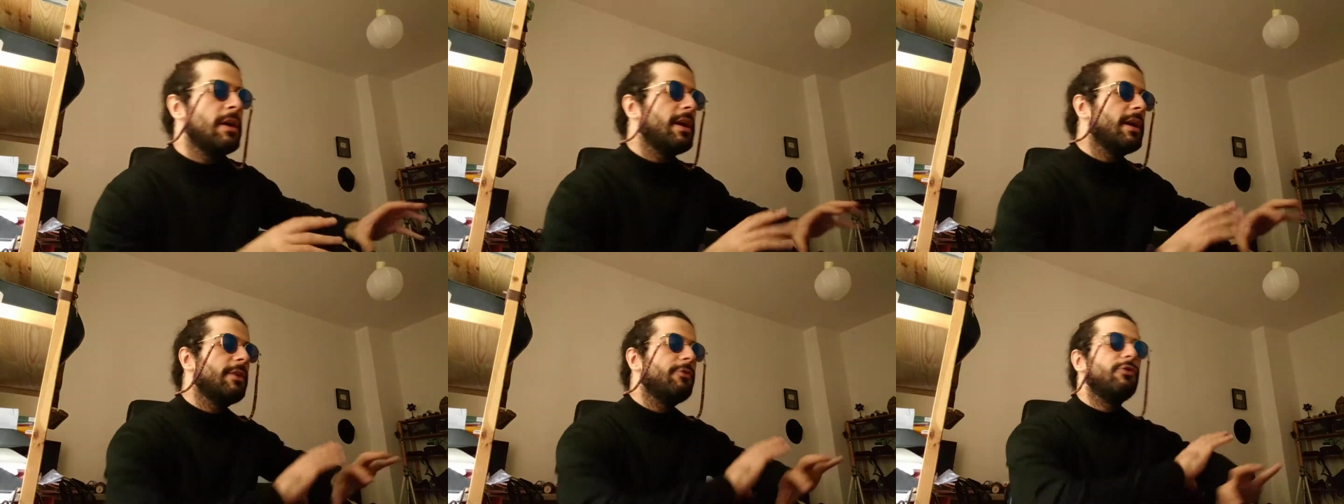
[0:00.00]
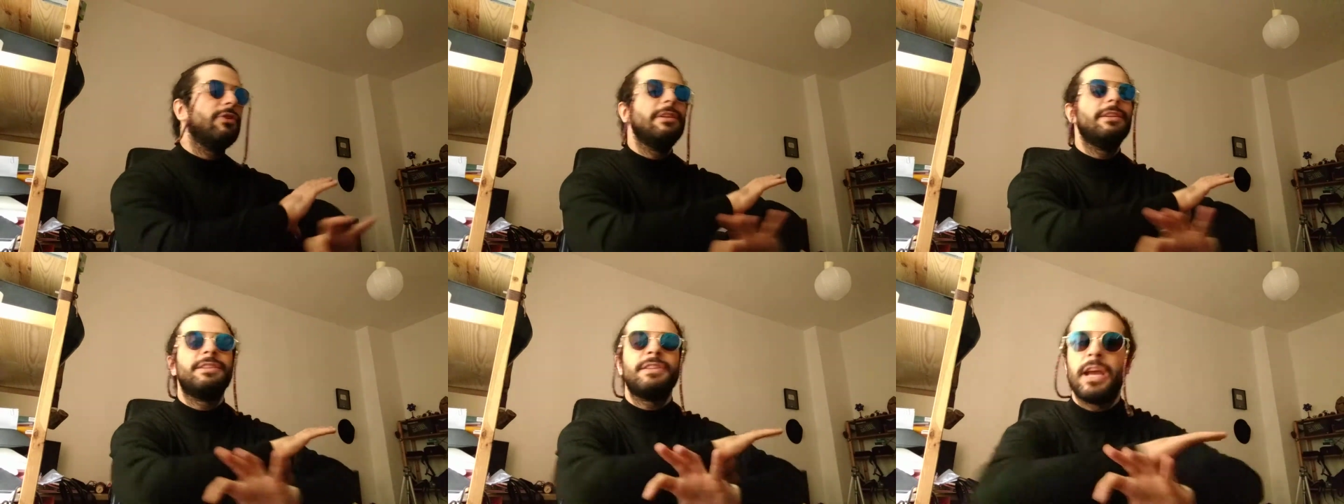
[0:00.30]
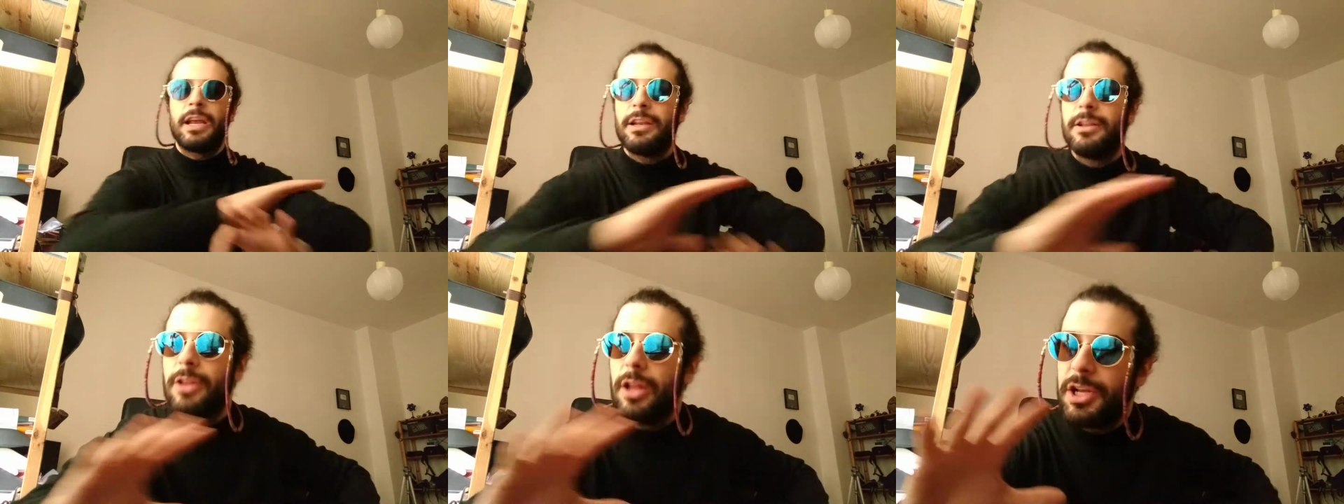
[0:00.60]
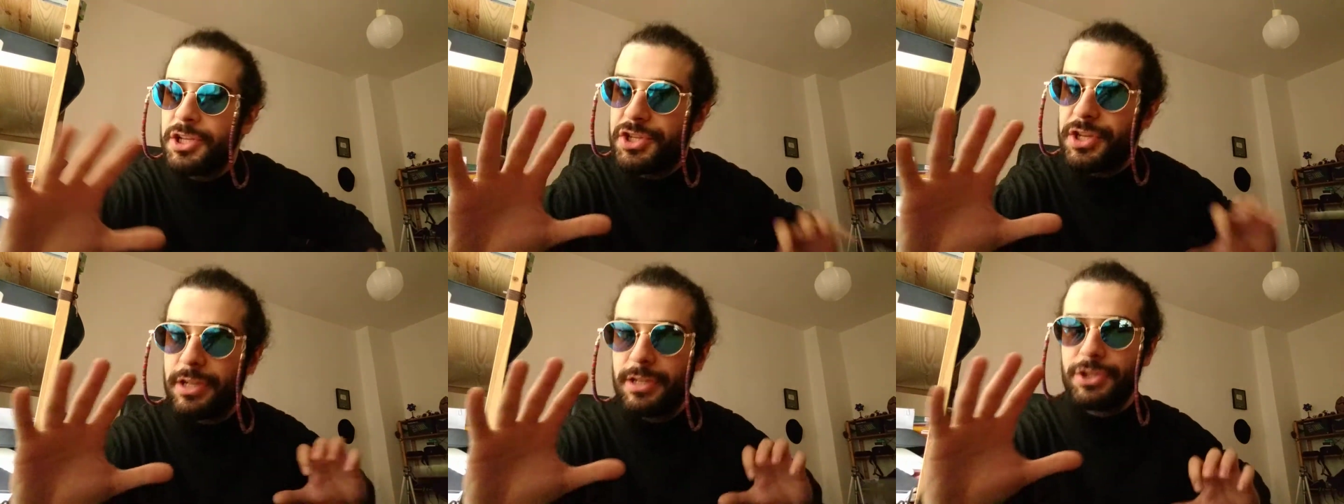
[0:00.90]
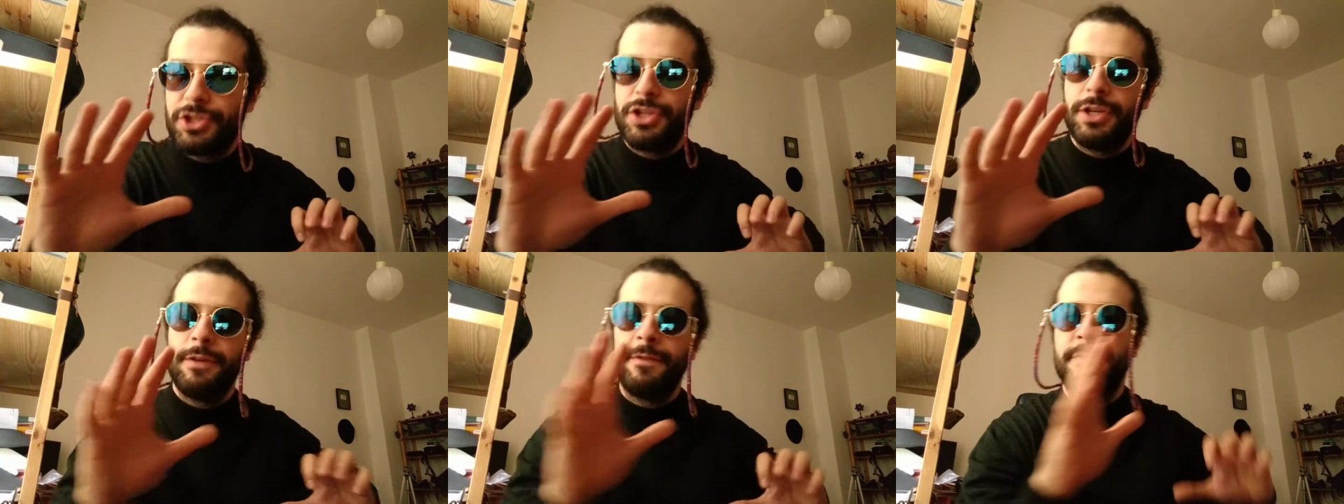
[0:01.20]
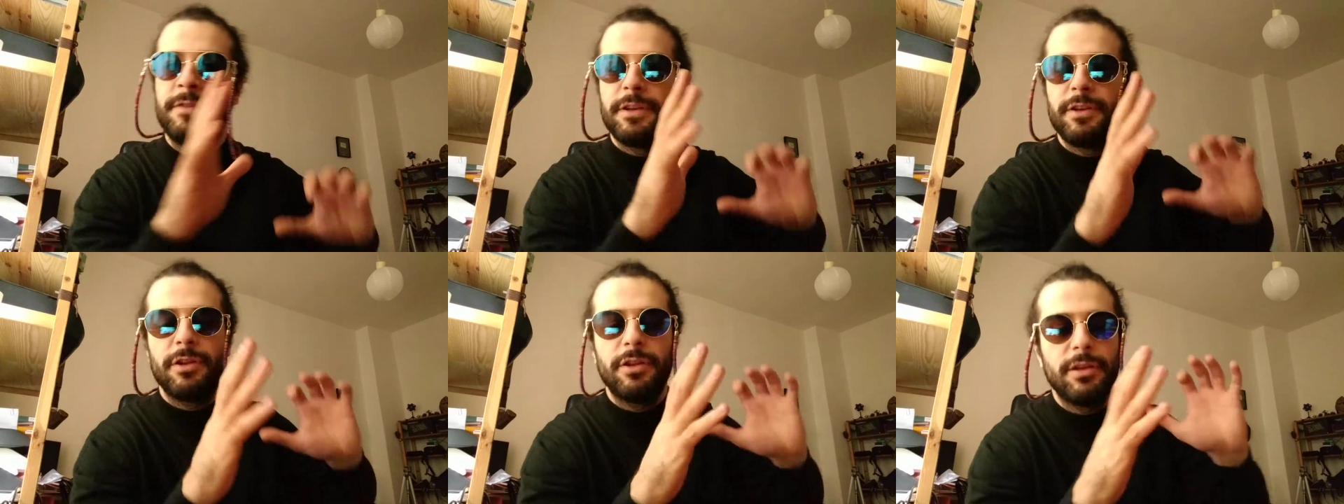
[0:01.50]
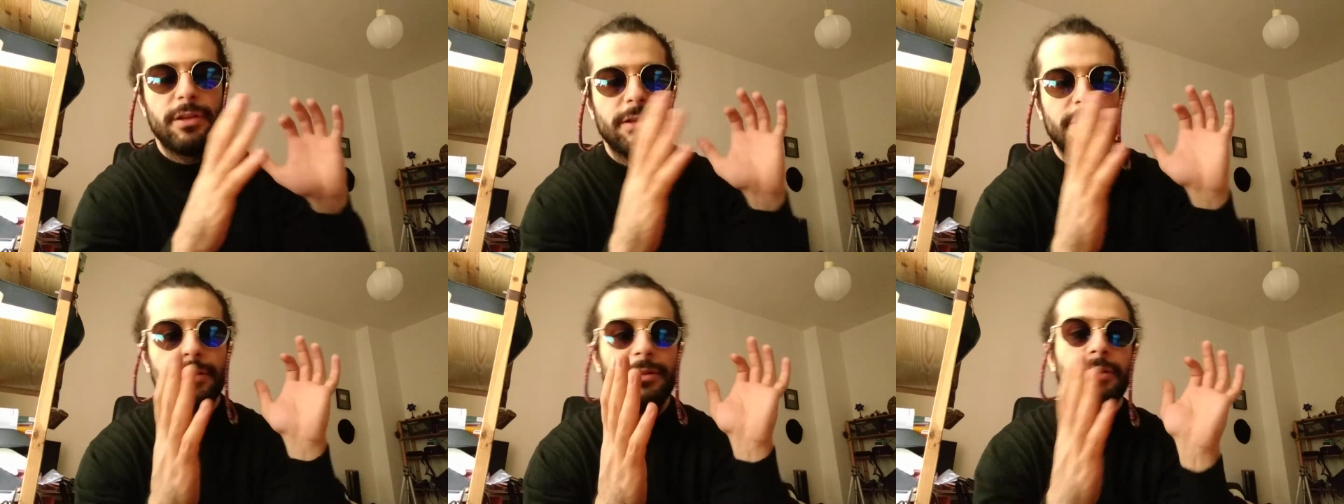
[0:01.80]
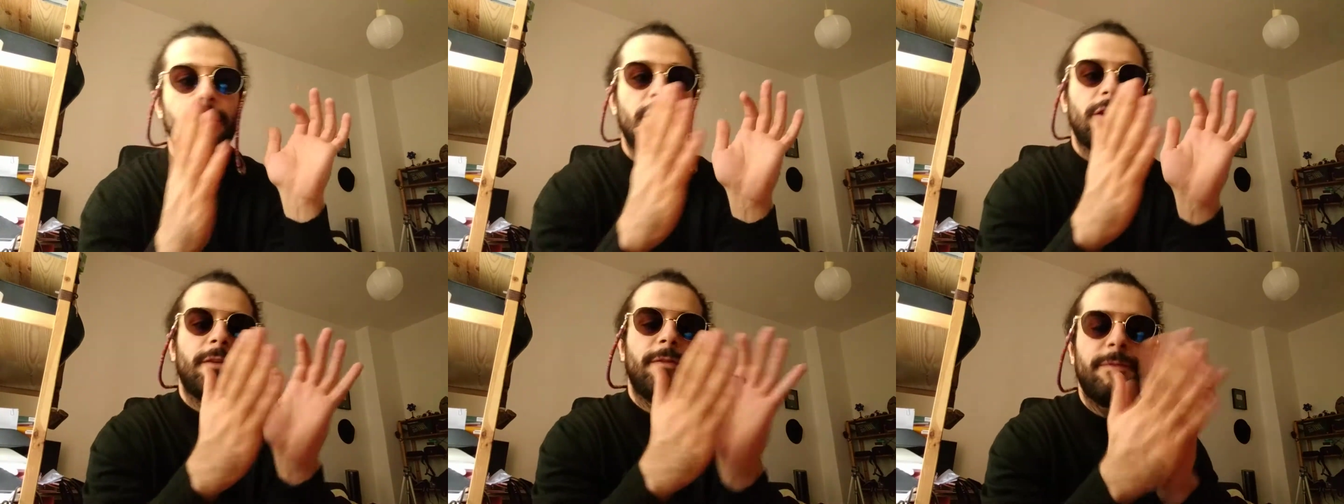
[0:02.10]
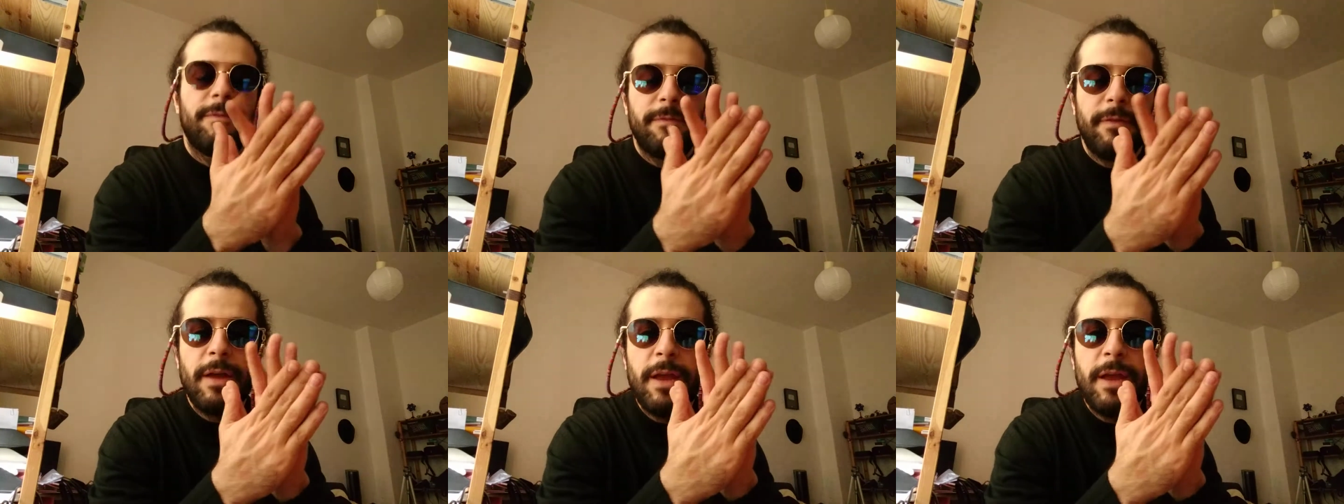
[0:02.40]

a really technological shift in a lot of